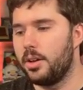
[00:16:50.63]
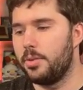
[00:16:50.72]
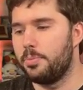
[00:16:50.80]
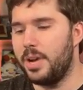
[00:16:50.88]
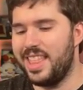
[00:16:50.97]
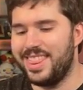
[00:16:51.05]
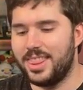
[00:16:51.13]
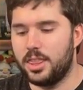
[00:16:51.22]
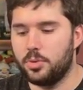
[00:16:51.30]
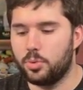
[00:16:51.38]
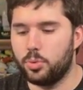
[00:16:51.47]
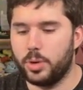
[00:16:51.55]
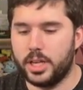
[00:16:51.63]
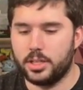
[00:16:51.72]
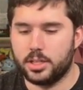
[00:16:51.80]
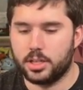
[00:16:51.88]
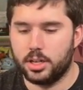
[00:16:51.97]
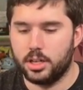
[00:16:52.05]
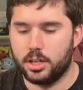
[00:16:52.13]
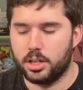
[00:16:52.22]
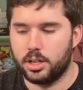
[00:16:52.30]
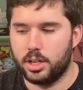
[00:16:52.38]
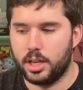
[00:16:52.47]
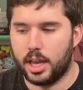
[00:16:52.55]
But the risk,
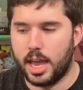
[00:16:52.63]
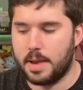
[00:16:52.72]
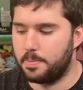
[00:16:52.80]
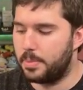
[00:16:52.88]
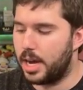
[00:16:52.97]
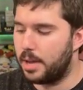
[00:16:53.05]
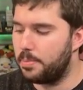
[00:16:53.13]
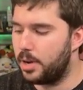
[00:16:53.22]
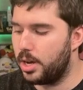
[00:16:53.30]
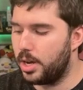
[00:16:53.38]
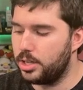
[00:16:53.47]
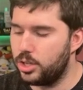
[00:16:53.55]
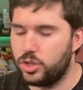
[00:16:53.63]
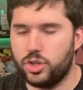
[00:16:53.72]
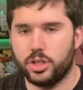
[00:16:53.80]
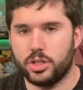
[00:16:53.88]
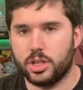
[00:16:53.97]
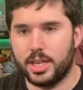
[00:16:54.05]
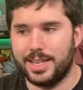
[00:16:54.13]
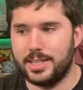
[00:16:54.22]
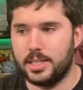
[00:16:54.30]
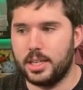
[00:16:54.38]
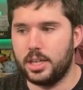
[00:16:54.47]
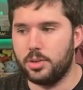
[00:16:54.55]
in my mind, just
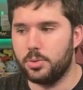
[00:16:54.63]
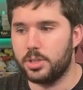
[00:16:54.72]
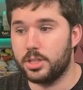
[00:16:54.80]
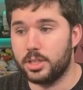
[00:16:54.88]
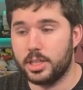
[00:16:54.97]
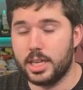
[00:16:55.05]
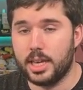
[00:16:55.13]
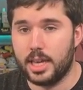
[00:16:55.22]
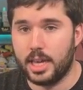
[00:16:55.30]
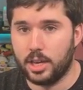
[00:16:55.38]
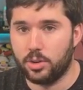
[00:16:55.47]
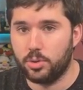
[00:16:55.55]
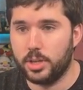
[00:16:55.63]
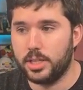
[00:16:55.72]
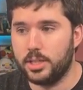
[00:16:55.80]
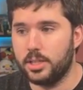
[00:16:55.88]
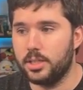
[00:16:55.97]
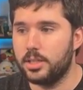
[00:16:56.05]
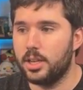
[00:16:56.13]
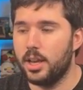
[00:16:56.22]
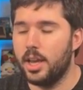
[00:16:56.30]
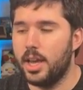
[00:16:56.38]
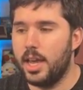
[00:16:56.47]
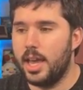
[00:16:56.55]
continuously increases.
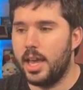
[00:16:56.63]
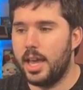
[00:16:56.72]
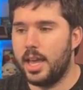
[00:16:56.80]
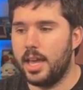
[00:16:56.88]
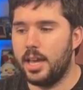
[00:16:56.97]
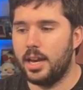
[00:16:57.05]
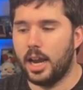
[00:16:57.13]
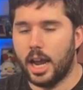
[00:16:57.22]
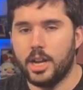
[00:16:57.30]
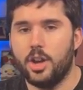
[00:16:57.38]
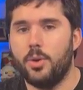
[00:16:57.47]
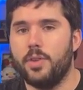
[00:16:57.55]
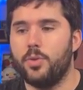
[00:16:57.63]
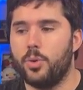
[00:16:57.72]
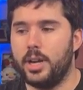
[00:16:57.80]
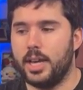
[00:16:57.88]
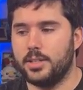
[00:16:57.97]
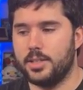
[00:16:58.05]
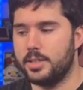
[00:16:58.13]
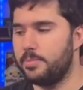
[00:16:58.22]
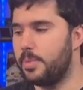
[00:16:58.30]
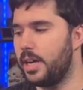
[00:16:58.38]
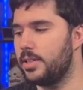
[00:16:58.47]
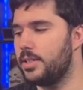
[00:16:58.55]
And I know everyone has this
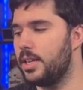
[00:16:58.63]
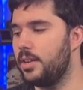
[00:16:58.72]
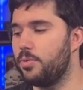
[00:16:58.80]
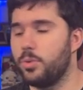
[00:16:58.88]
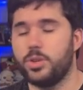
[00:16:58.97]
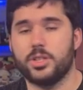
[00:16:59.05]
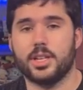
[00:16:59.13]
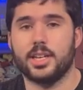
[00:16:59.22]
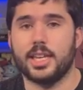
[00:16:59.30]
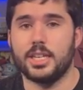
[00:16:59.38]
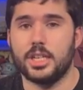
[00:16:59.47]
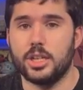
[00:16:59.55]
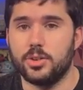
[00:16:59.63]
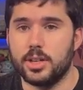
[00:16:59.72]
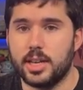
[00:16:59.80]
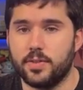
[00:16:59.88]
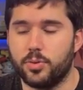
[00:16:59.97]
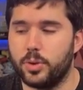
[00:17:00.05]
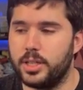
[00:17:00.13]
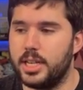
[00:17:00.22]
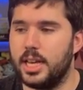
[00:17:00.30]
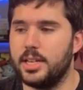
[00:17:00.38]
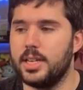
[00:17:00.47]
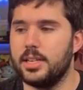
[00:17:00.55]
mindset of we're just going to continue to get free
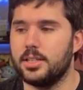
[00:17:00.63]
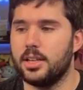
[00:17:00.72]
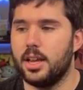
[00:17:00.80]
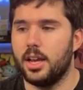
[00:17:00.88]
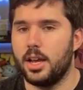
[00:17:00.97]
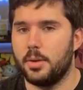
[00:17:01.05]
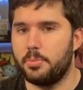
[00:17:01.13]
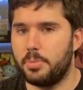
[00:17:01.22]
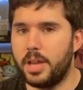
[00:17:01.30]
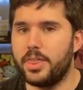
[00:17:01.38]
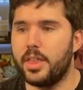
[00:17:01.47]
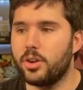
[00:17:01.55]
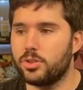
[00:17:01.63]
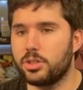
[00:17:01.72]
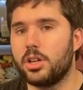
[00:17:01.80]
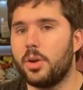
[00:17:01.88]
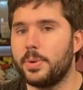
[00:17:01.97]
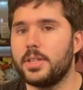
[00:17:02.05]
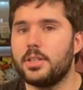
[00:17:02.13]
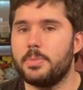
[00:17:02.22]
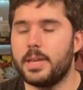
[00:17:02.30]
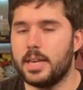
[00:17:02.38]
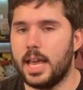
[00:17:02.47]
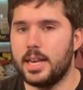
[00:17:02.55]
tendies, but there's going to
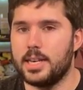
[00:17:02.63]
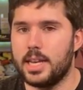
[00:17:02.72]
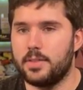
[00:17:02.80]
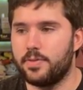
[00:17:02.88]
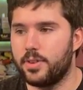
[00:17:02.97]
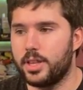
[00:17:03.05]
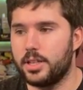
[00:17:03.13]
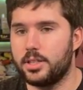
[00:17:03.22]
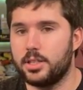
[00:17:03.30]
be an end date for this.